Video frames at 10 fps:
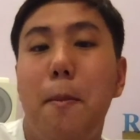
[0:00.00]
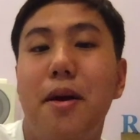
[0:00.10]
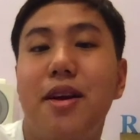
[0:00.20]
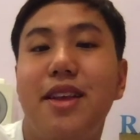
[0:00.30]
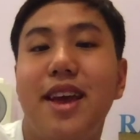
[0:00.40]

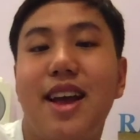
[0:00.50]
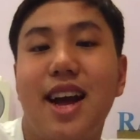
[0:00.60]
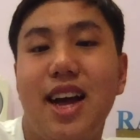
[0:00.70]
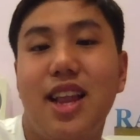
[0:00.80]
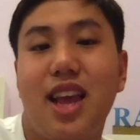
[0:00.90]

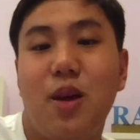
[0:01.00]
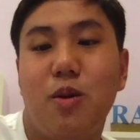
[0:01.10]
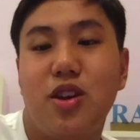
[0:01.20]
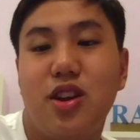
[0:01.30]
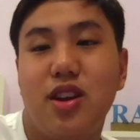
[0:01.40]
Merdeka Day,
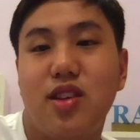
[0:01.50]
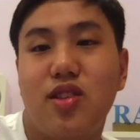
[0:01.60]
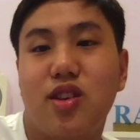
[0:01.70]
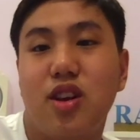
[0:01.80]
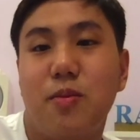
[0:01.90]
which is
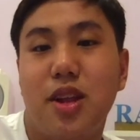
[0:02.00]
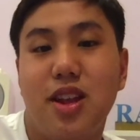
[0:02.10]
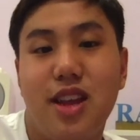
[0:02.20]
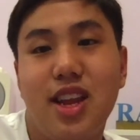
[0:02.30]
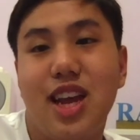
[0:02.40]
going to be the
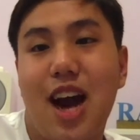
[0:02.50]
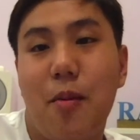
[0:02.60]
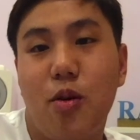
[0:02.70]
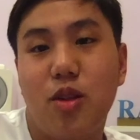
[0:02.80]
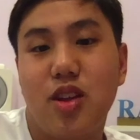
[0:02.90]
day that I
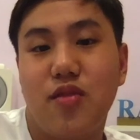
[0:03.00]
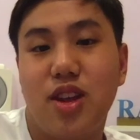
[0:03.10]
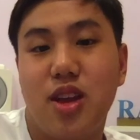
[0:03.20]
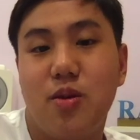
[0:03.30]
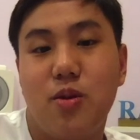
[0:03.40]
upload this
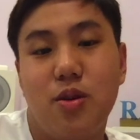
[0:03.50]
video.